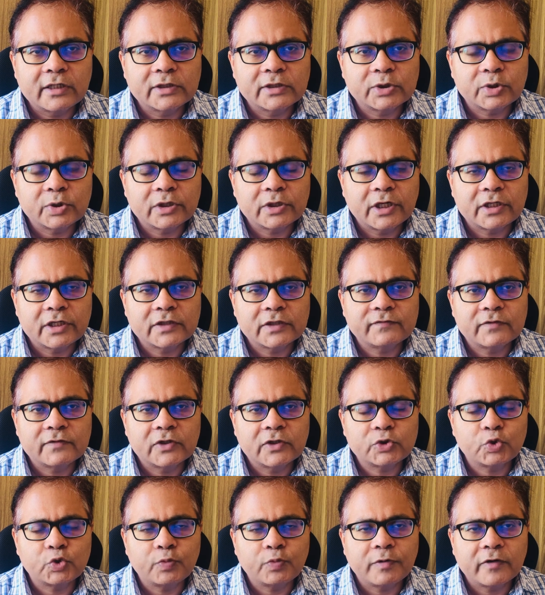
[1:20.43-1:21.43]
so that is with a
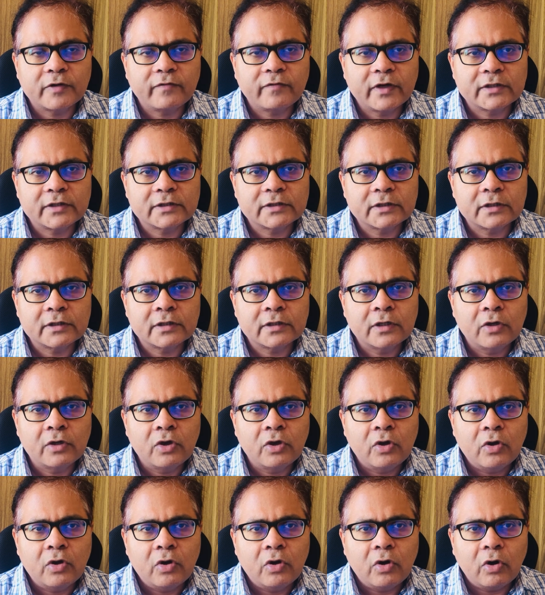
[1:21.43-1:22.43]
supervisor,
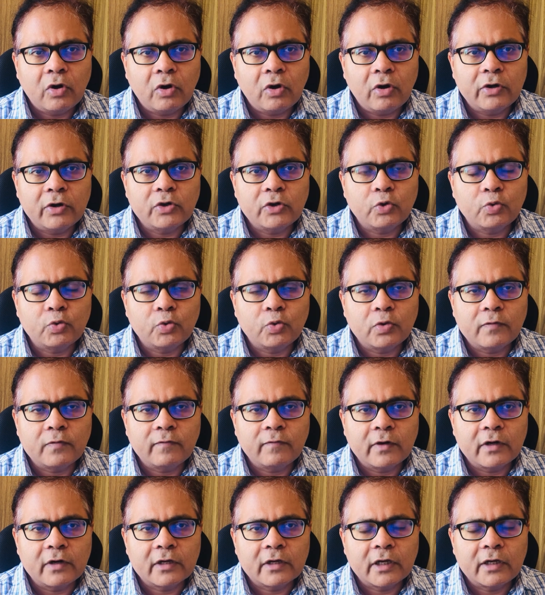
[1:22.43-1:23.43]
or you could
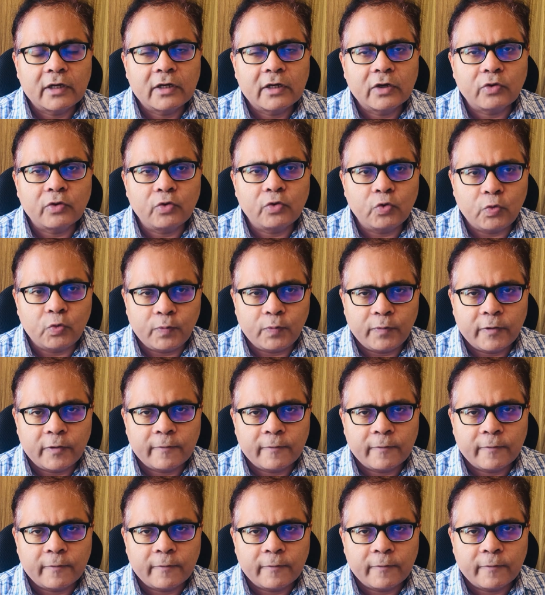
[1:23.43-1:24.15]
work in a group